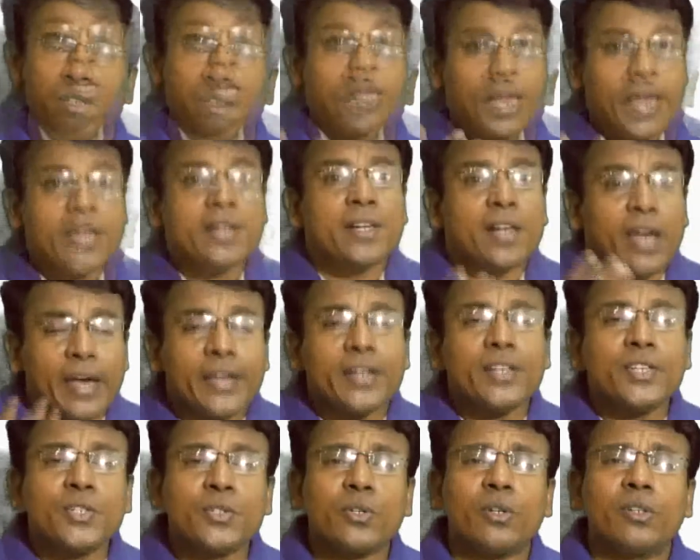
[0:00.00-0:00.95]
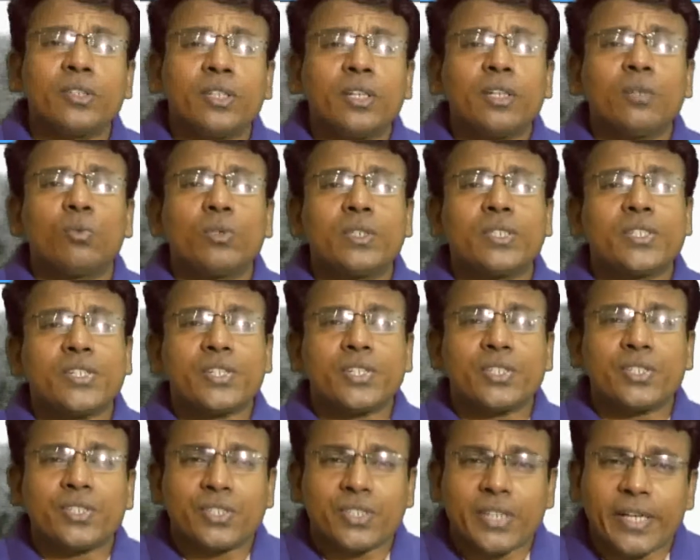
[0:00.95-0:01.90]
And Aristotle would
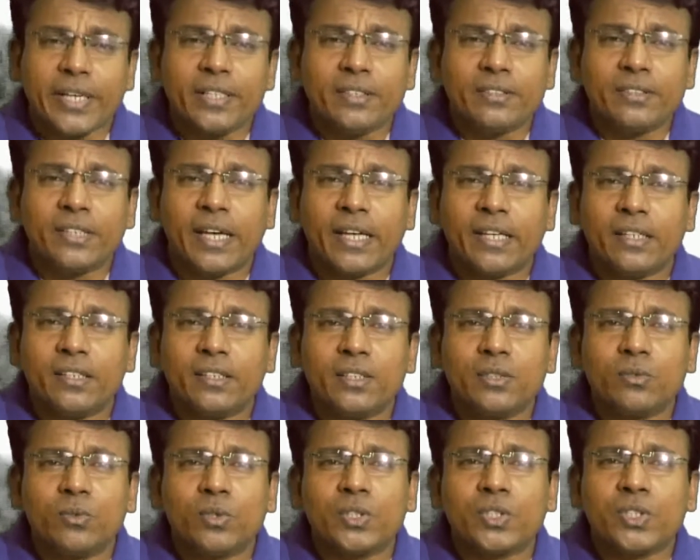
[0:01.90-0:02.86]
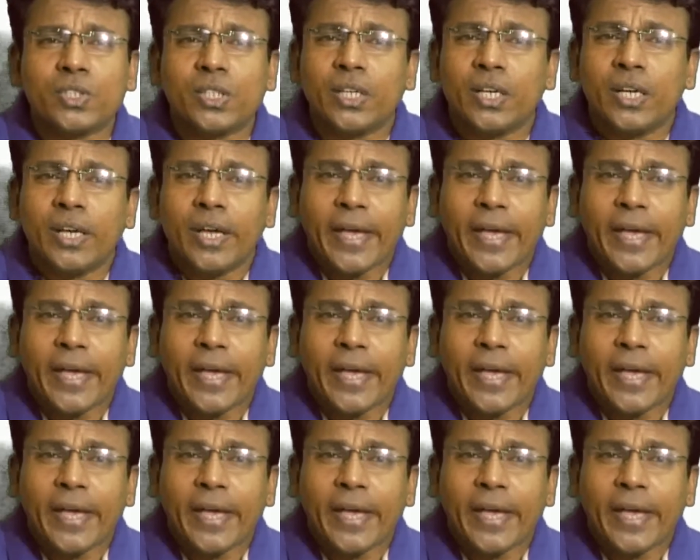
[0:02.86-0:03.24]
state that it was